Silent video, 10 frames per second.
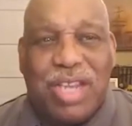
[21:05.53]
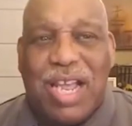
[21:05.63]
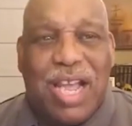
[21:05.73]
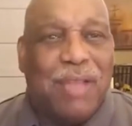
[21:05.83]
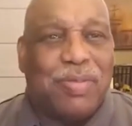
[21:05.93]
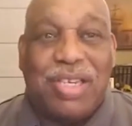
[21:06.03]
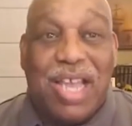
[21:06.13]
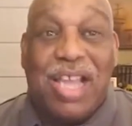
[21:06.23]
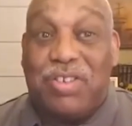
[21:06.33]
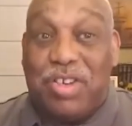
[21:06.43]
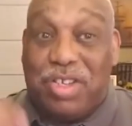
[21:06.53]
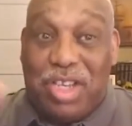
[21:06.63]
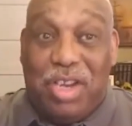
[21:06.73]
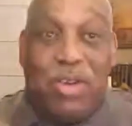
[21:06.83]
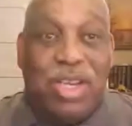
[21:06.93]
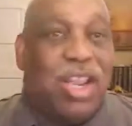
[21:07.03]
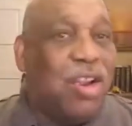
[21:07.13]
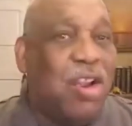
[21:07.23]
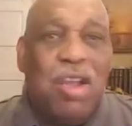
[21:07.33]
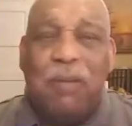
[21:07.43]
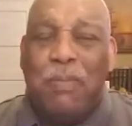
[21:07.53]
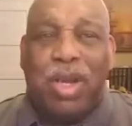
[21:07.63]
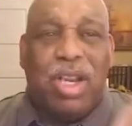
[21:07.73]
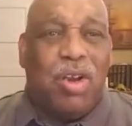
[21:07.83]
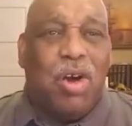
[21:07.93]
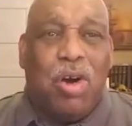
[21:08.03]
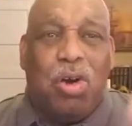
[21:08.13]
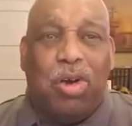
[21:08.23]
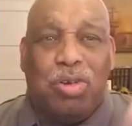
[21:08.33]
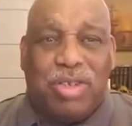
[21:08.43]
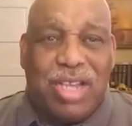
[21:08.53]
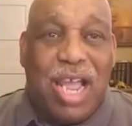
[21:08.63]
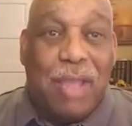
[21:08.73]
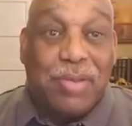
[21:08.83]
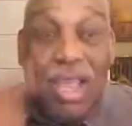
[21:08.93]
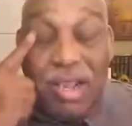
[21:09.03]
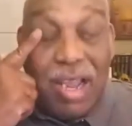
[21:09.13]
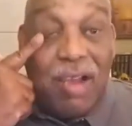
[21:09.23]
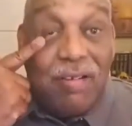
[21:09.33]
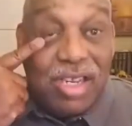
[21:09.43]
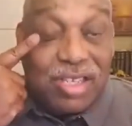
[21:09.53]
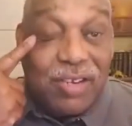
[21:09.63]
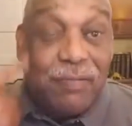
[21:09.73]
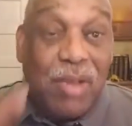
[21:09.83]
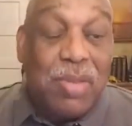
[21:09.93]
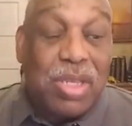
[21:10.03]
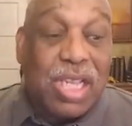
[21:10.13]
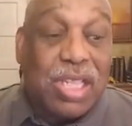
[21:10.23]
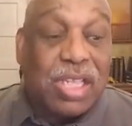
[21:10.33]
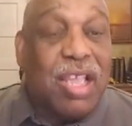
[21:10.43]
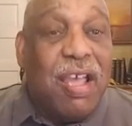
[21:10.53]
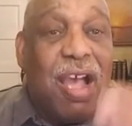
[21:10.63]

times, not just here and there, but at all times. Now, listen, let me say this.